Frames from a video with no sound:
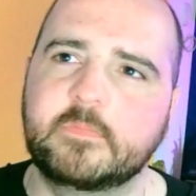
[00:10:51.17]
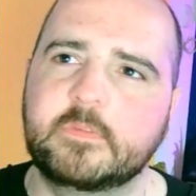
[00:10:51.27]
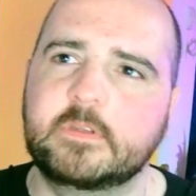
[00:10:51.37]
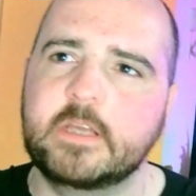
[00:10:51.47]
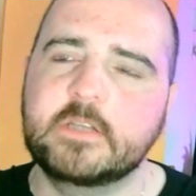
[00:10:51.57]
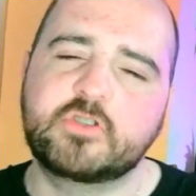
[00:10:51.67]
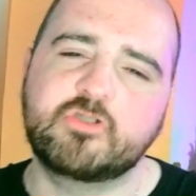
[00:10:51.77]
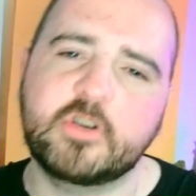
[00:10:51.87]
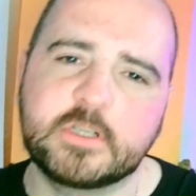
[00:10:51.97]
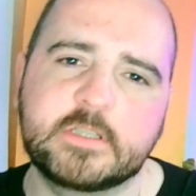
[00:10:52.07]
the
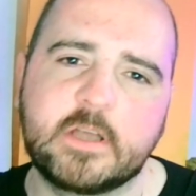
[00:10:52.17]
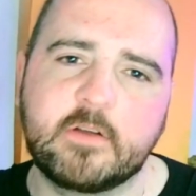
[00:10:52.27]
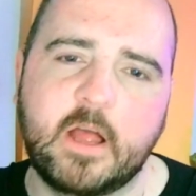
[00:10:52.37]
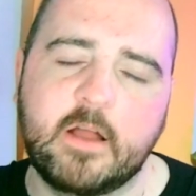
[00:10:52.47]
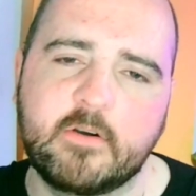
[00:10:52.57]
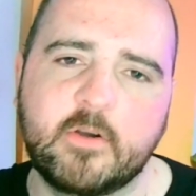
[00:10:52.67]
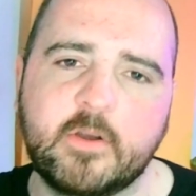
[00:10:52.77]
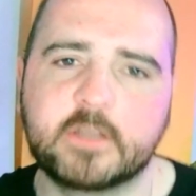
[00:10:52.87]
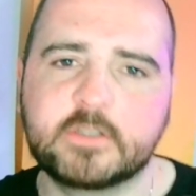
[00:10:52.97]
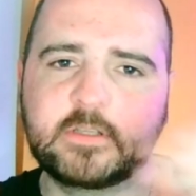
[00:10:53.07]
instructions are
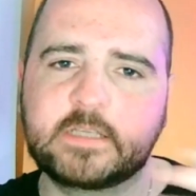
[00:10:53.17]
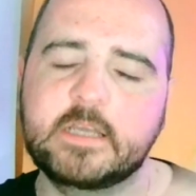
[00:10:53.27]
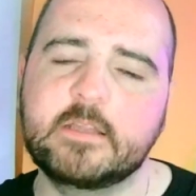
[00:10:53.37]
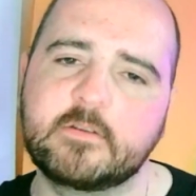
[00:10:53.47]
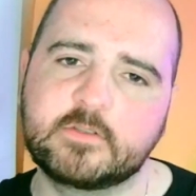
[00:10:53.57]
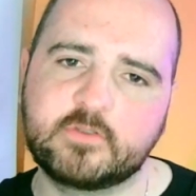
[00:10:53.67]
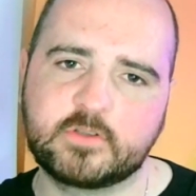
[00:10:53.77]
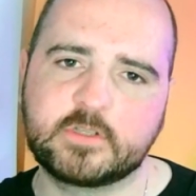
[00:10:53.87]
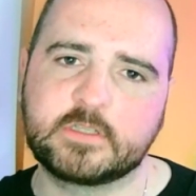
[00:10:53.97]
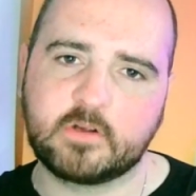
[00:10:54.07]
annoying, because they say the
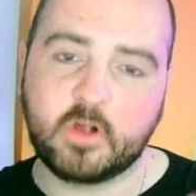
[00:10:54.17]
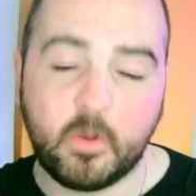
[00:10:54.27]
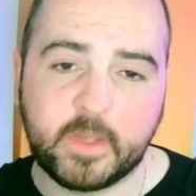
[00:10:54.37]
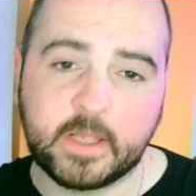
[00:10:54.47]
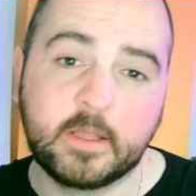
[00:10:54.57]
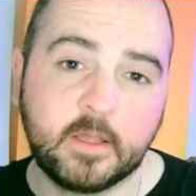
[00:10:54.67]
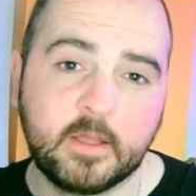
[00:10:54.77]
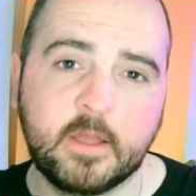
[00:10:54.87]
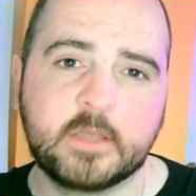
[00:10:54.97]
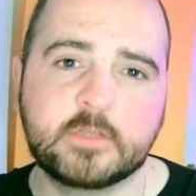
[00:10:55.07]
instructions are coming.
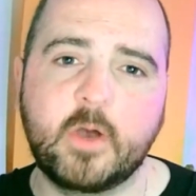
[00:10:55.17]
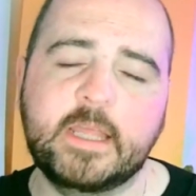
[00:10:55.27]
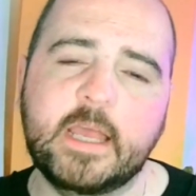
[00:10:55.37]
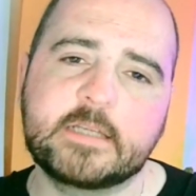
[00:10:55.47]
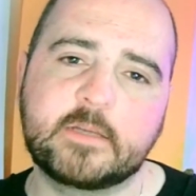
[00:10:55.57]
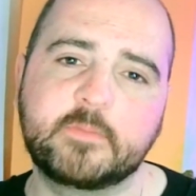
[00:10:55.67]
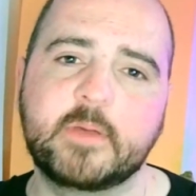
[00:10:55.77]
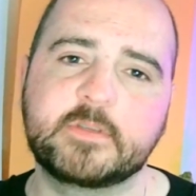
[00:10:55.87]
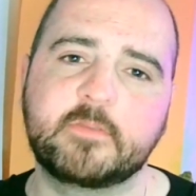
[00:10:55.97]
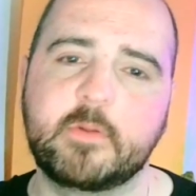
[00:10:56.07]
So I guess
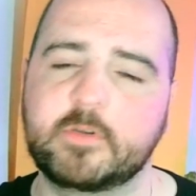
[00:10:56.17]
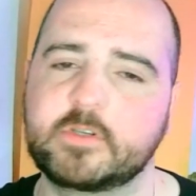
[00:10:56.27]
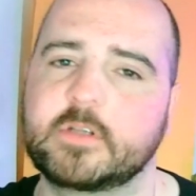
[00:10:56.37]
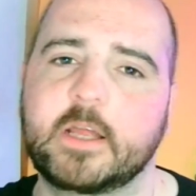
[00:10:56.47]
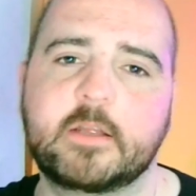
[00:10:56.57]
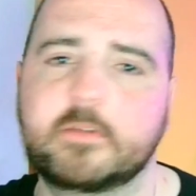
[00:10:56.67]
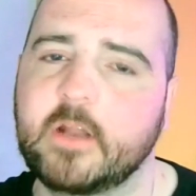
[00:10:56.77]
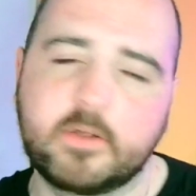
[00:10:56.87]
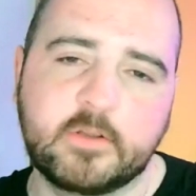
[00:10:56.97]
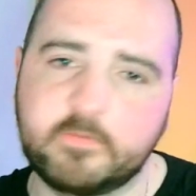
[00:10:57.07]
sometimes if people just like, they're
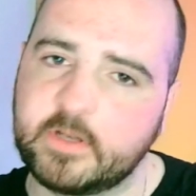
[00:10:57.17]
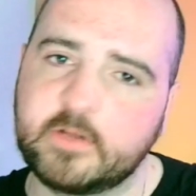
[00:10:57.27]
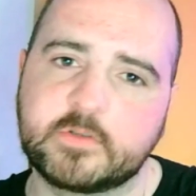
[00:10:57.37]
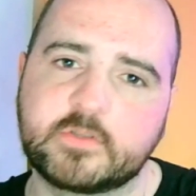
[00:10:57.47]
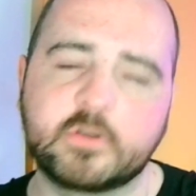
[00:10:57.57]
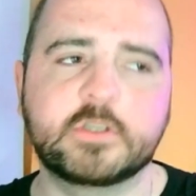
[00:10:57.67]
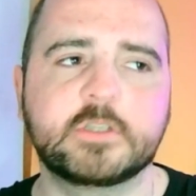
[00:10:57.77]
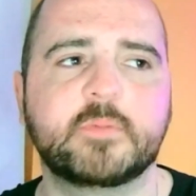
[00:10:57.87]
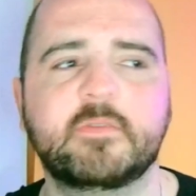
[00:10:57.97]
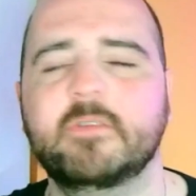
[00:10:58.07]
not going to do video
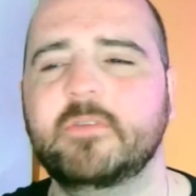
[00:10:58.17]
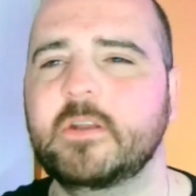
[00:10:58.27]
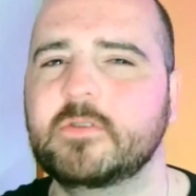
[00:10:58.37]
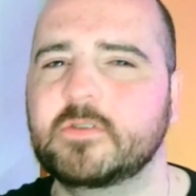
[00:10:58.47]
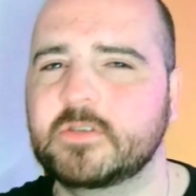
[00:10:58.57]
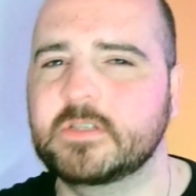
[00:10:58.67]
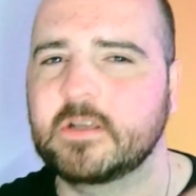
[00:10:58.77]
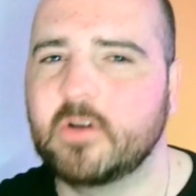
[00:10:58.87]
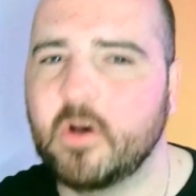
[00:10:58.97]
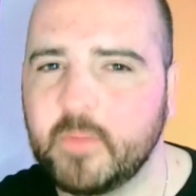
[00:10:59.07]
instructions, but if the video instructions are
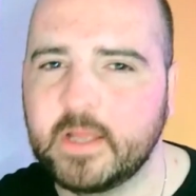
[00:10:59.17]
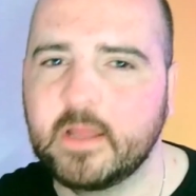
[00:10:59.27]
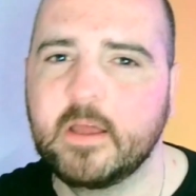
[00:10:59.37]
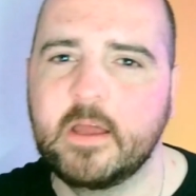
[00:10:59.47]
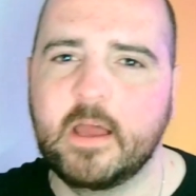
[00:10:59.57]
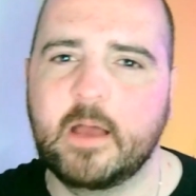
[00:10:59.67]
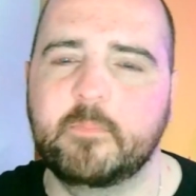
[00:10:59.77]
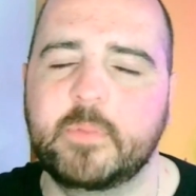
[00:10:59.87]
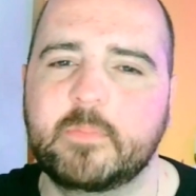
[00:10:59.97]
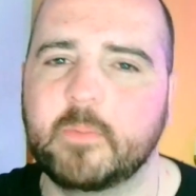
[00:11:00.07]
coming and
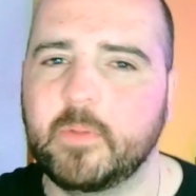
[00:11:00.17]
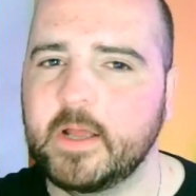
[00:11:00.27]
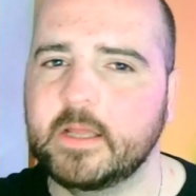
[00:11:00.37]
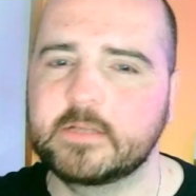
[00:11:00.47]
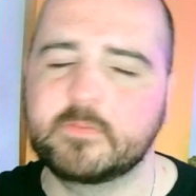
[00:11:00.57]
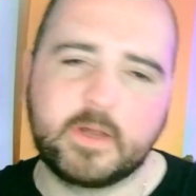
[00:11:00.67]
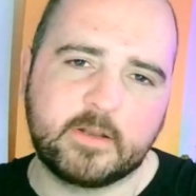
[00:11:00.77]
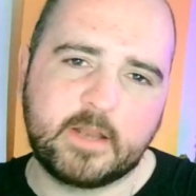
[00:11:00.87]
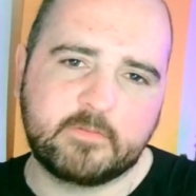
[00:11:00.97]
people are buying it, why not have